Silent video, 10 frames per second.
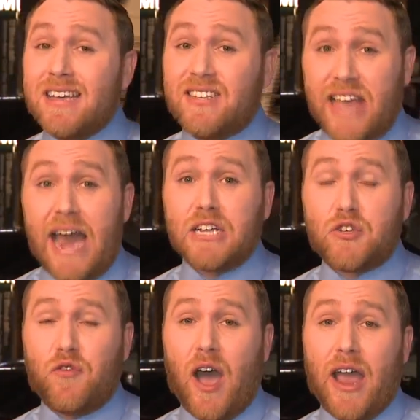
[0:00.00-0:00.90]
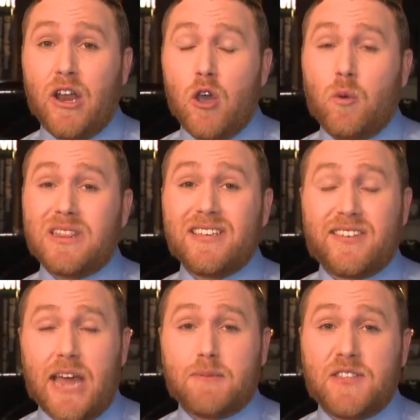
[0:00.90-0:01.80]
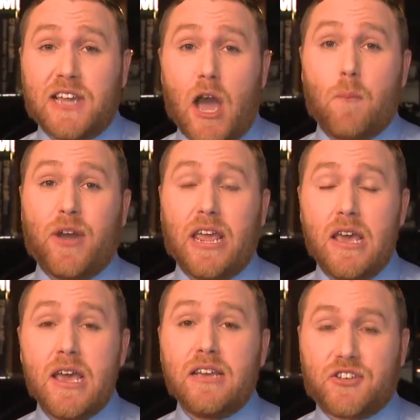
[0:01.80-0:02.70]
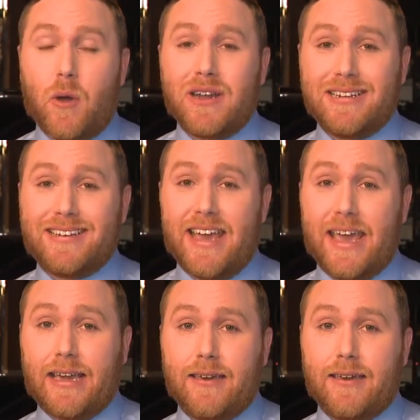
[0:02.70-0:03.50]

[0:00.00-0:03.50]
satisfied with the steps the company is going to take.